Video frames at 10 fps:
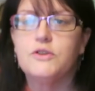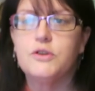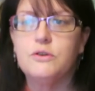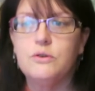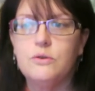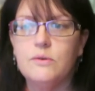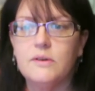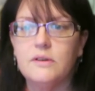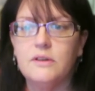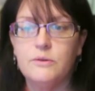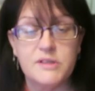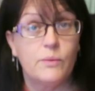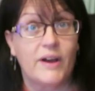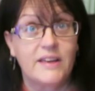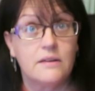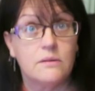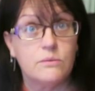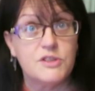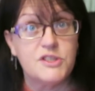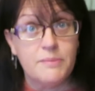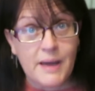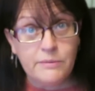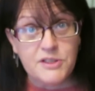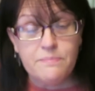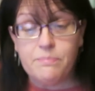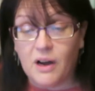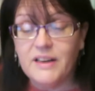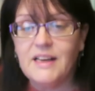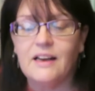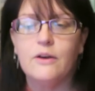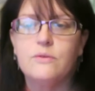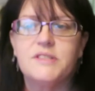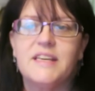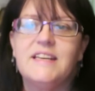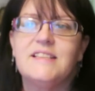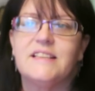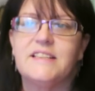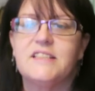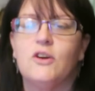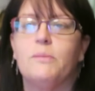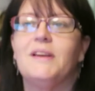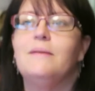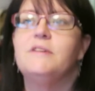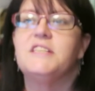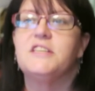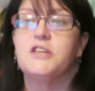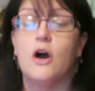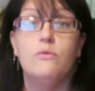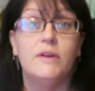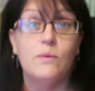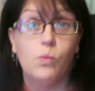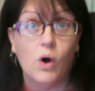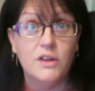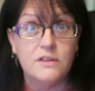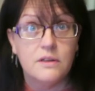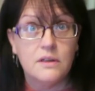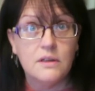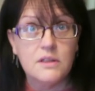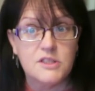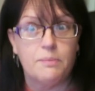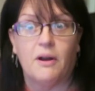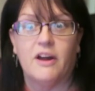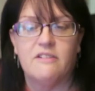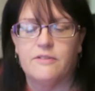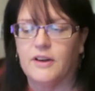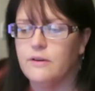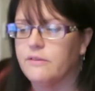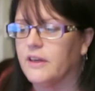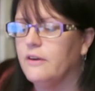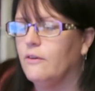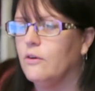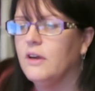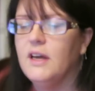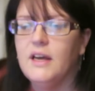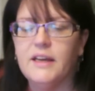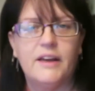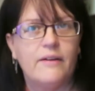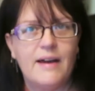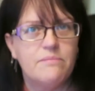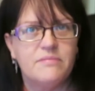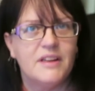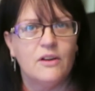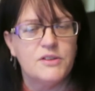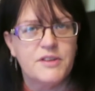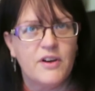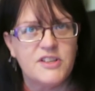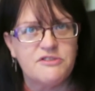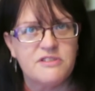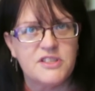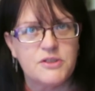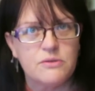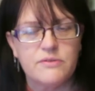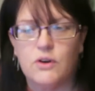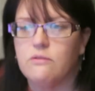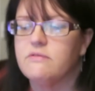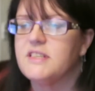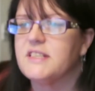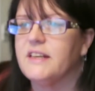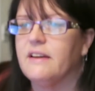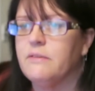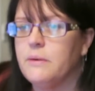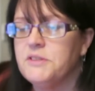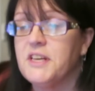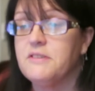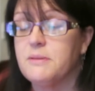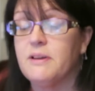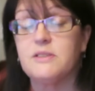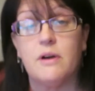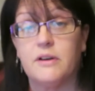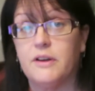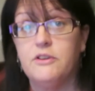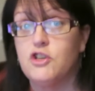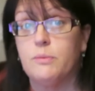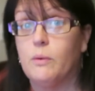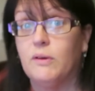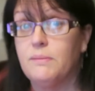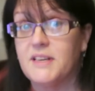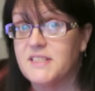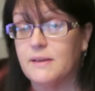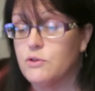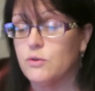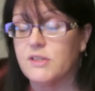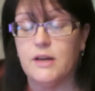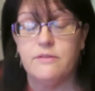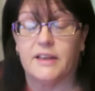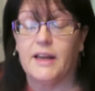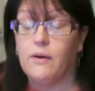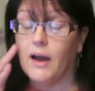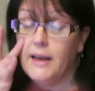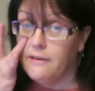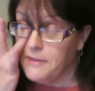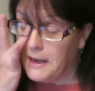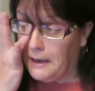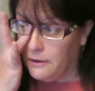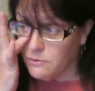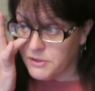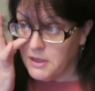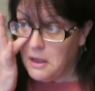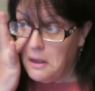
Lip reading: to losing weight was to be able to buy clothes easily, to not be limited to only one supplier of clothing, or, you know, lots of high street stores have gone recently. I was down to the place where I could only shop at one place, and that was Yours Clothing. Now, I love their clothes,